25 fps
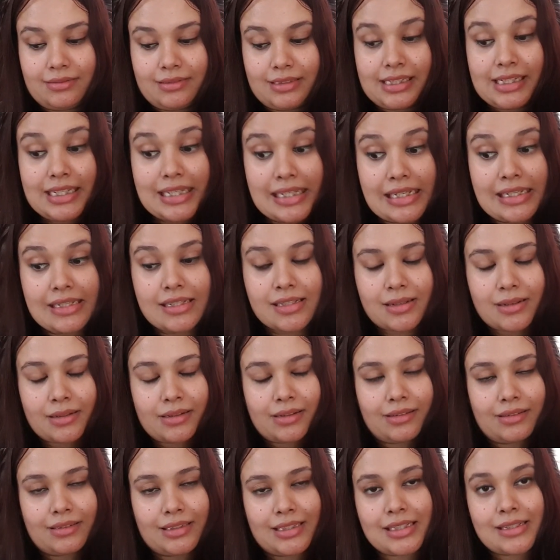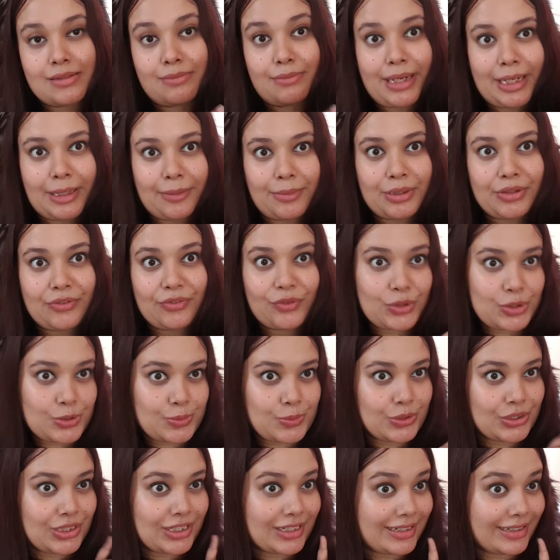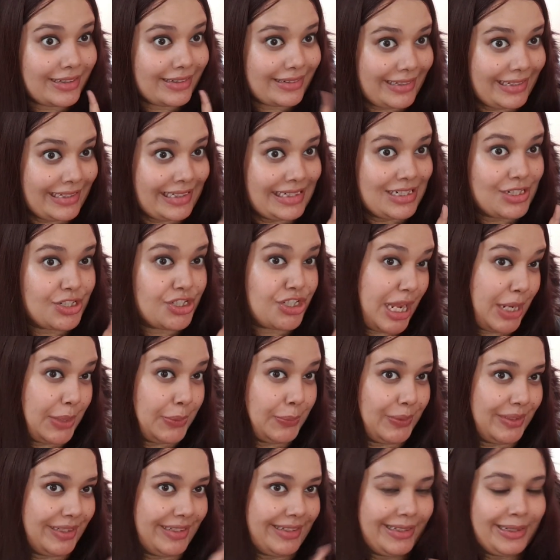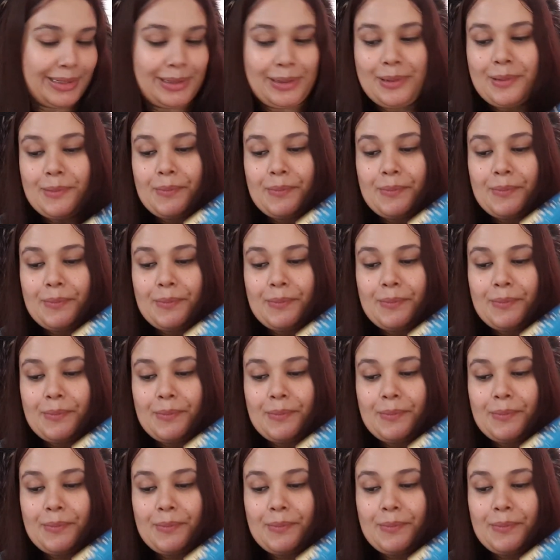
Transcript: This might be the first book that I read in January.